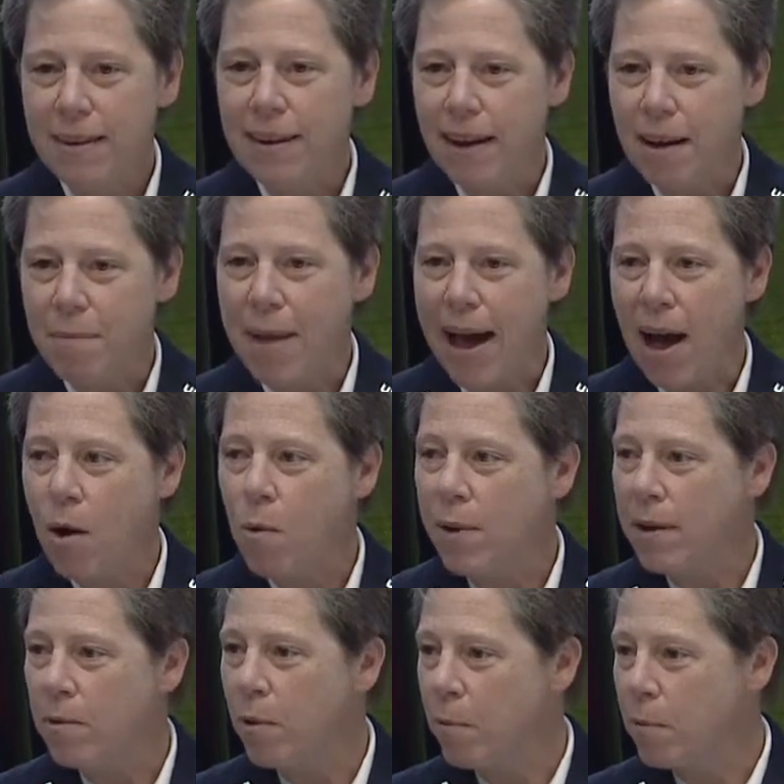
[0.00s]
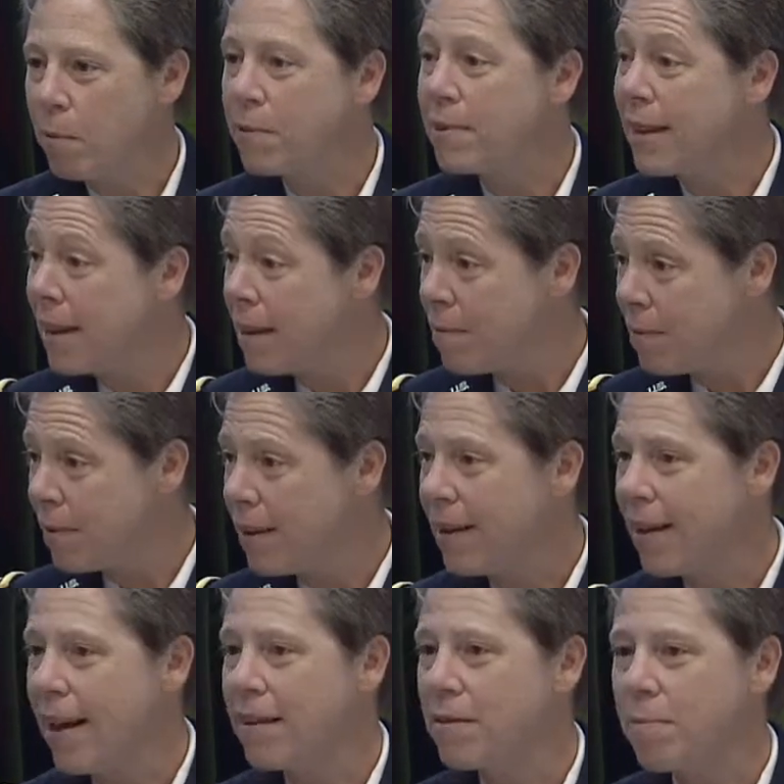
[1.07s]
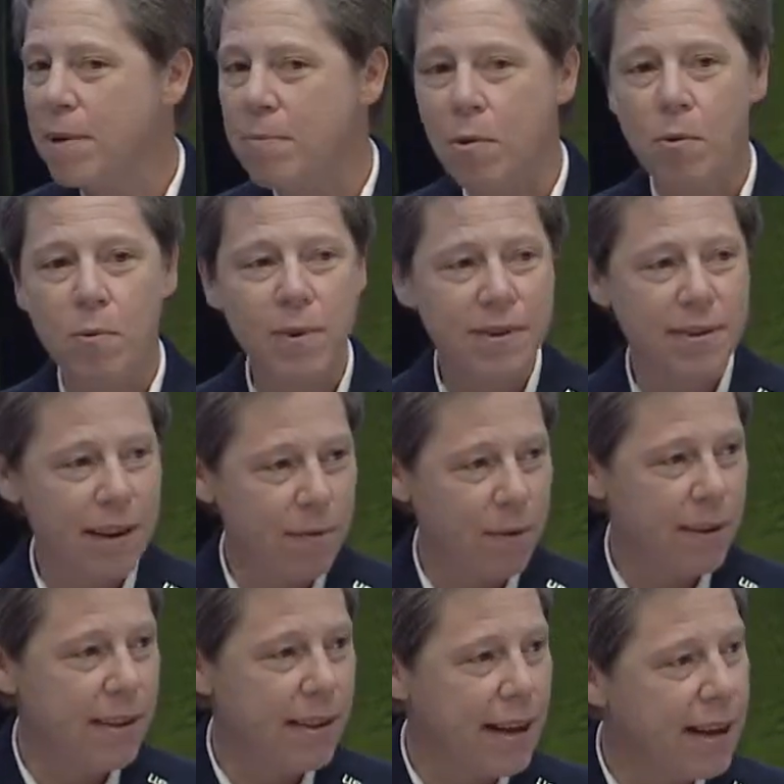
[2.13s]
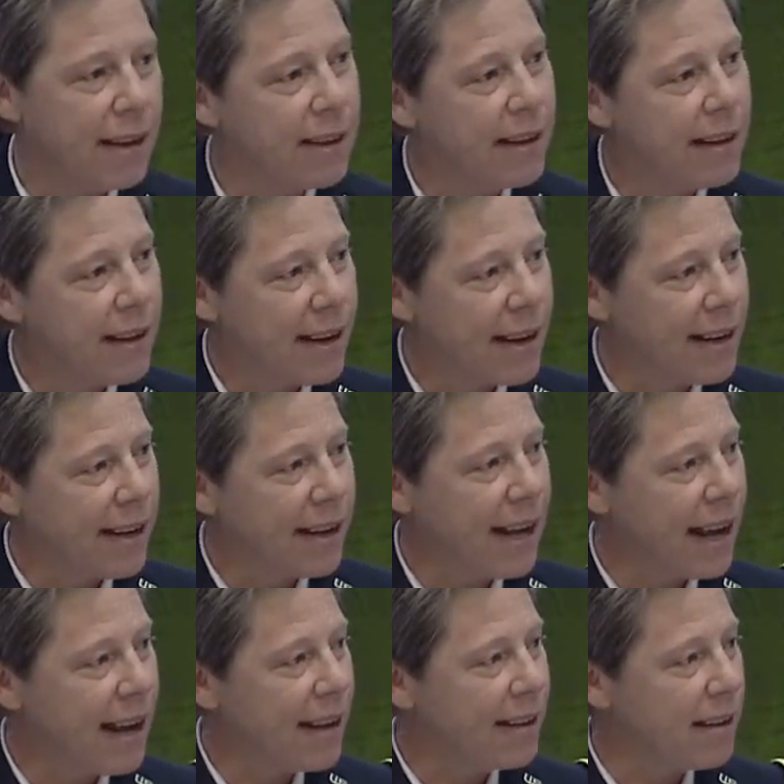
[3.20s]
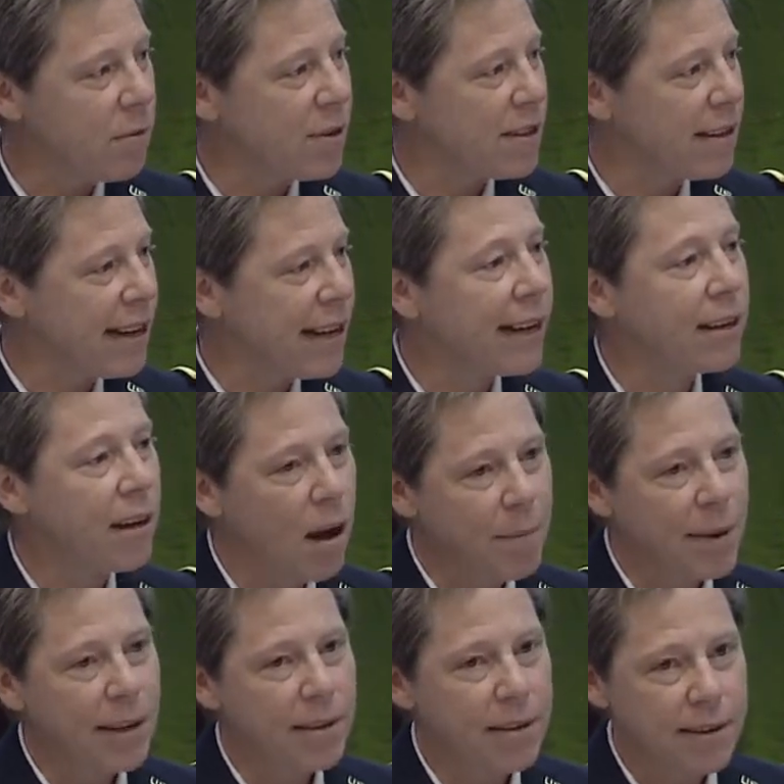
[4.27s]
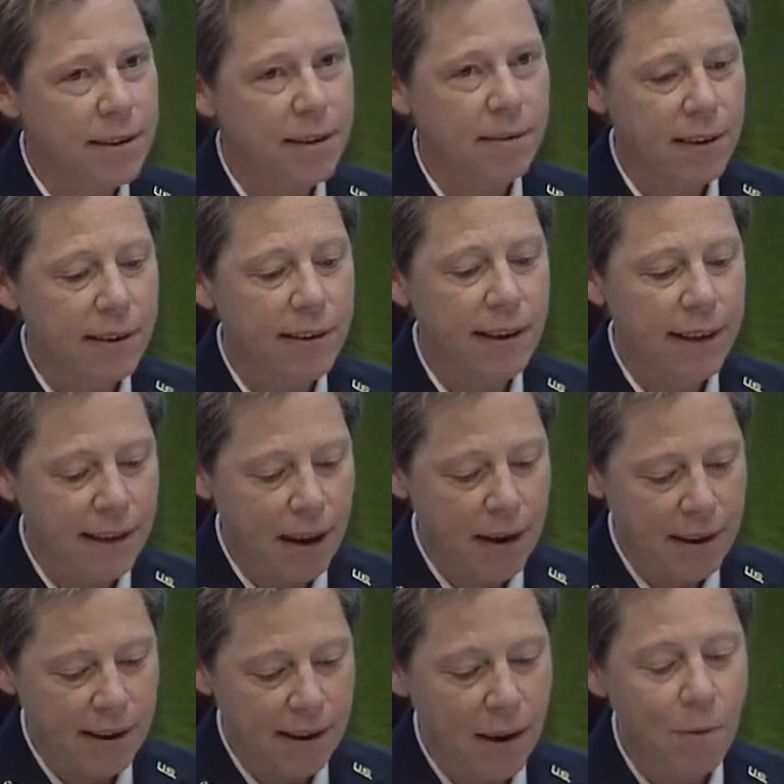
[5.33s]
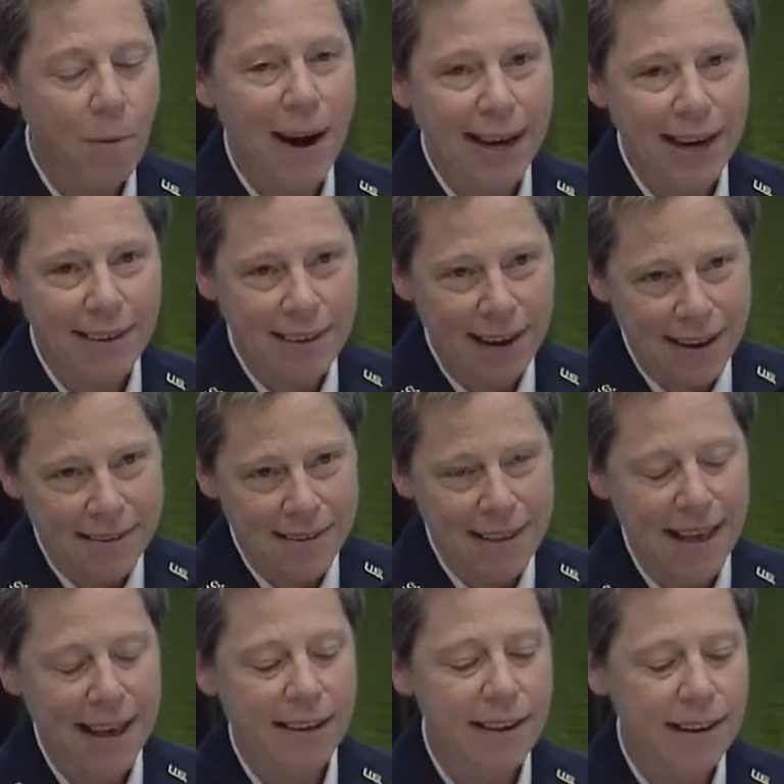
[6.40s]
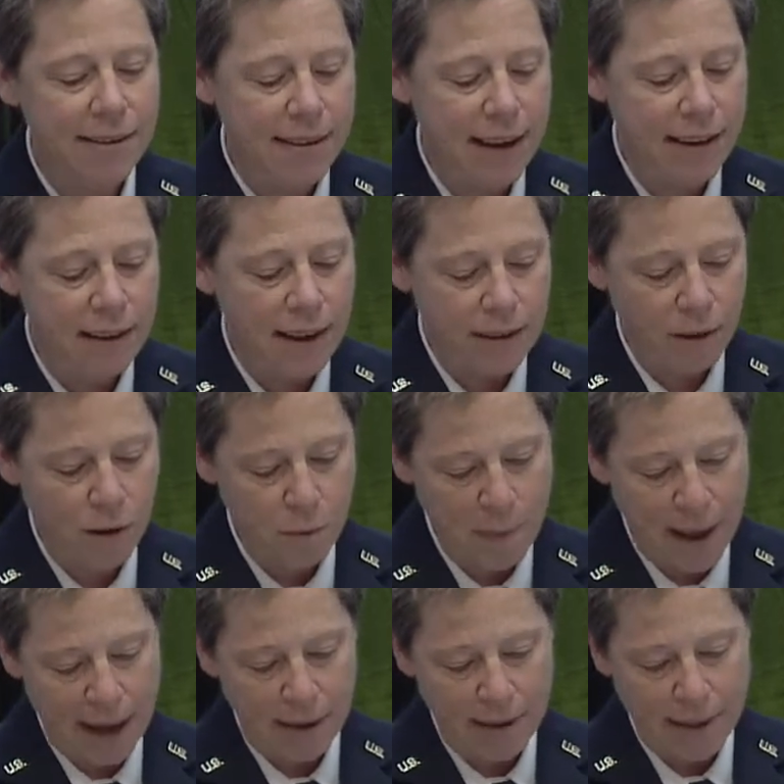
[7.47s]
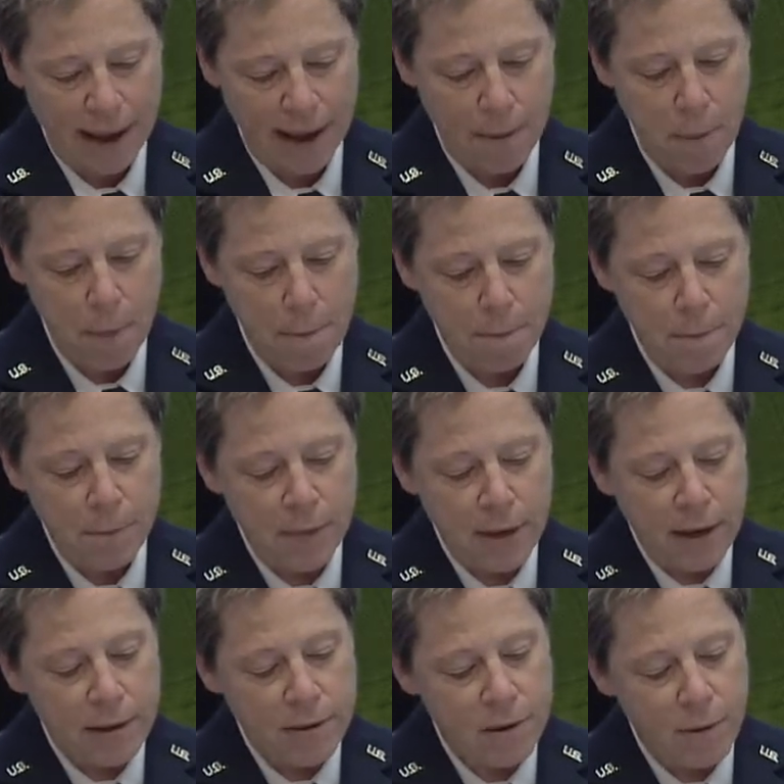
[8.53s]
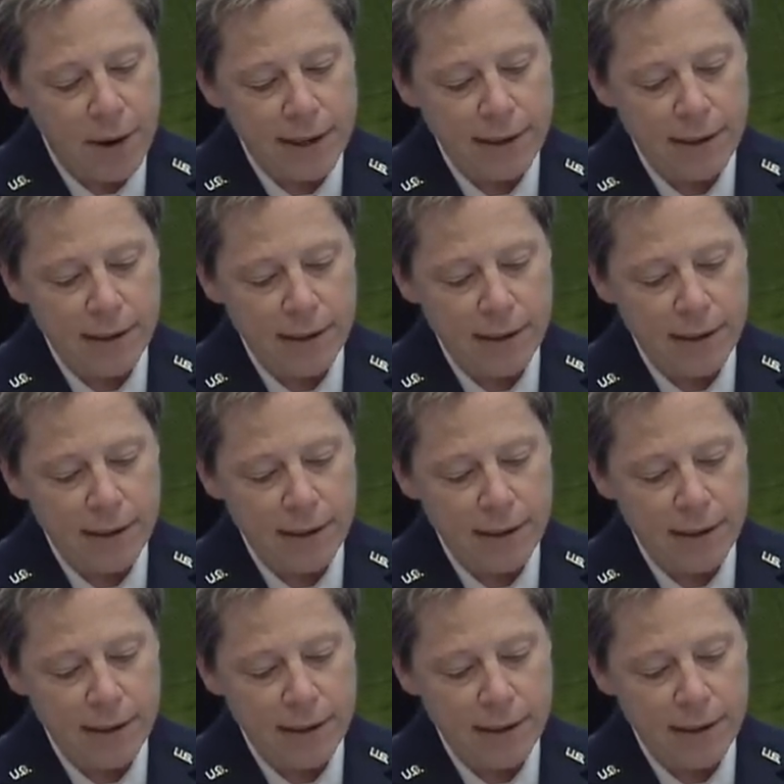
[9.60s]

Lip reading: How we were perceived as people was different then. And again, it was an economic decision, and I recognize that as I look back on that. So I